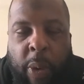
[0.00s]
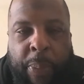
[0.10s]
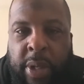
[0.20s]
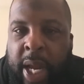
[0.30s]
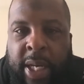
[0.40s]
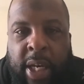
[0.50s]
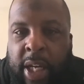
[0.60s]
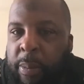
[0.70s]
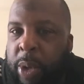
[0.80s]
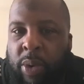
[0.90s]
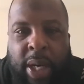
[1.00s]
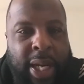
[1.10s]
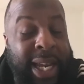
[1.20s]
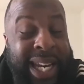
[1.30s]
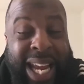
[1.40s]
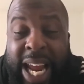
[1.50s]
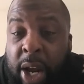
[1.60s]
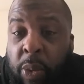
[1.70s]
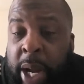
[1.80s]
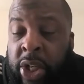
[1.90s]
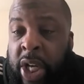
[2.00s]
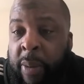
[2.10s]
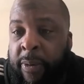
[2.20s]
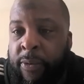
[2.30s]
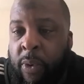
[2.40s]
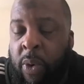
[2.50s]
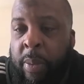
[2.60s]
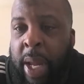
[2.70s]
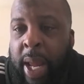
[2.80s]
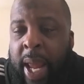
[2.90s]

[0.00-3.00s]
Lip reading: protecting the community in any way, shape, or form.